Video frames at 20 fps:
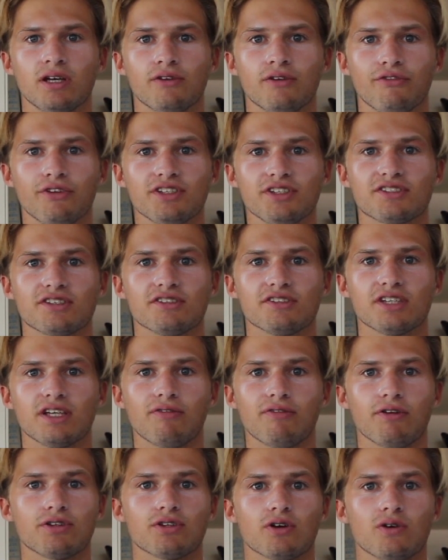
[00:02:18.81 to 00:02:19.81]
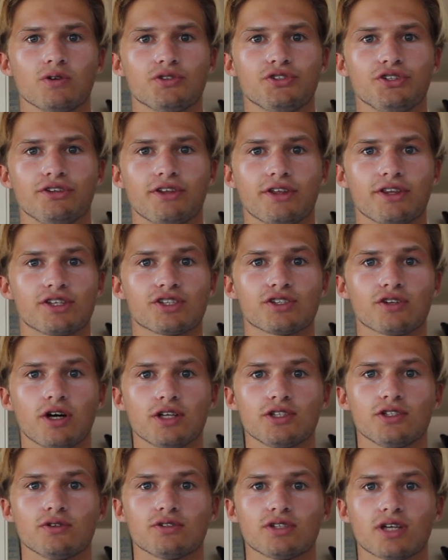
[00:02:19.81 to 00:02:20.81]
For instance, if I told you that the
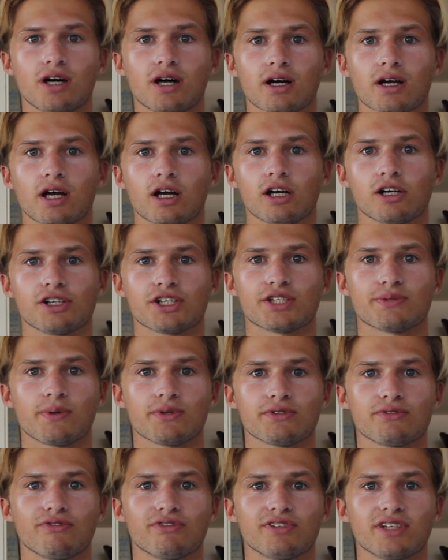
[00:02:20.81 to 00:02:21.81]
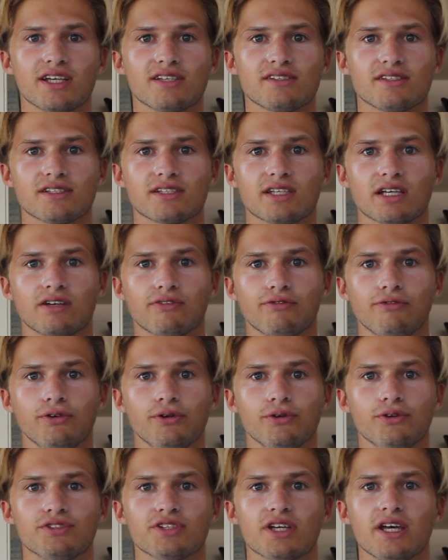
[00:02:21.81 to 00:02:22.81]
sides of your tongue are responsible for tasting sour
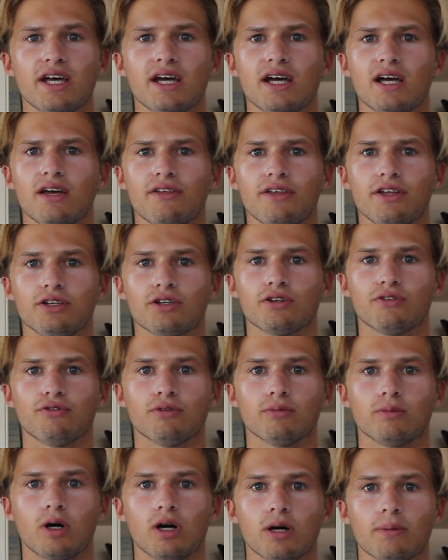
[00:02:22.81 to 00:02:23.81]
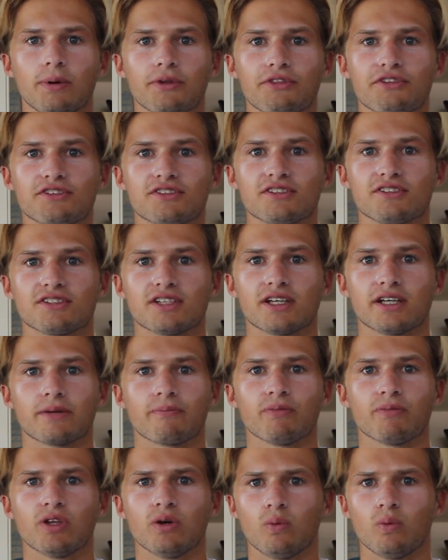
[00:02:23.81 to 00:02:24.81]
foods, then you could form a hypothesis saying,
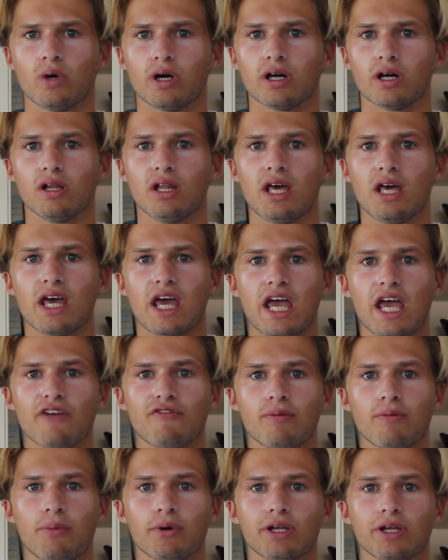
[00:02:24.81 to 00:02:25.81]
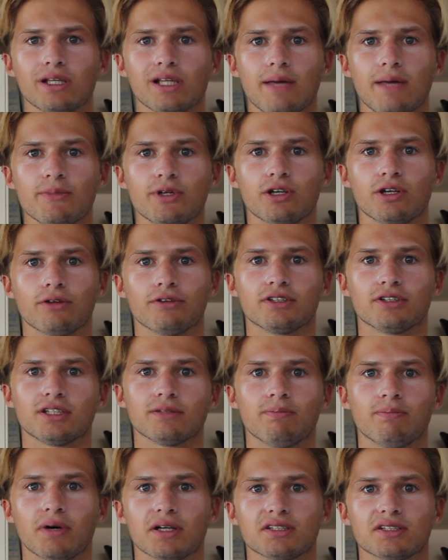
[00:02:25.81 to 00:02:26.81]
well, if I put a lemon on the
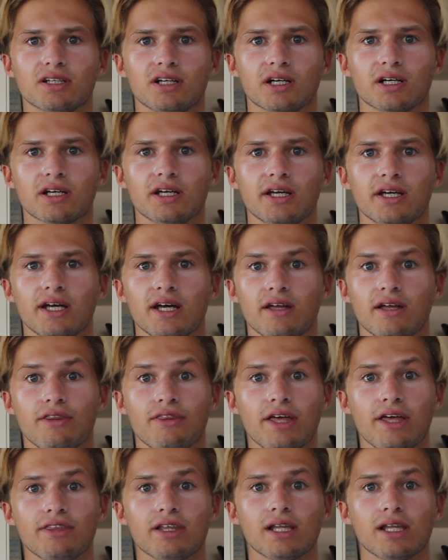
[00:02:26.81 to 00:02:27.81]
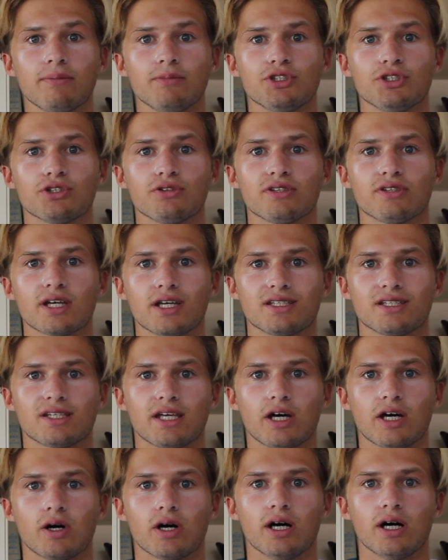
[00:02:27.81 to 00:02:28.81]
tip of my tongue, then the lemon shouldn't taste
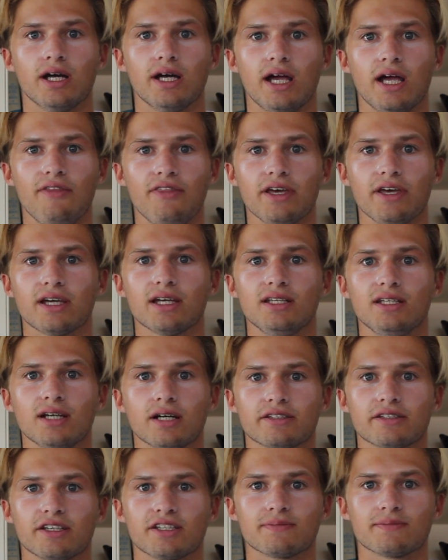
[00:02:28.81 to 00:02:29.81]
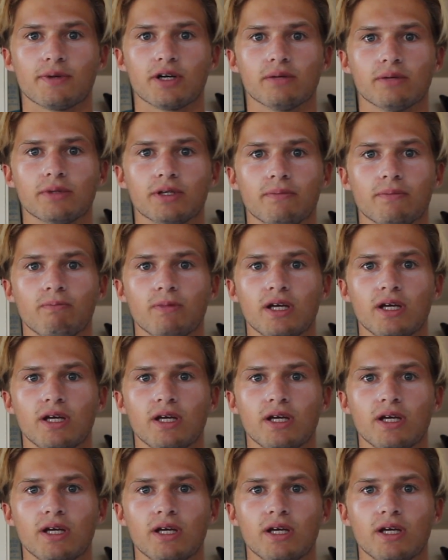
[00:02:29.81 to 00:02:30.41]
sour, and then conduct the experiment.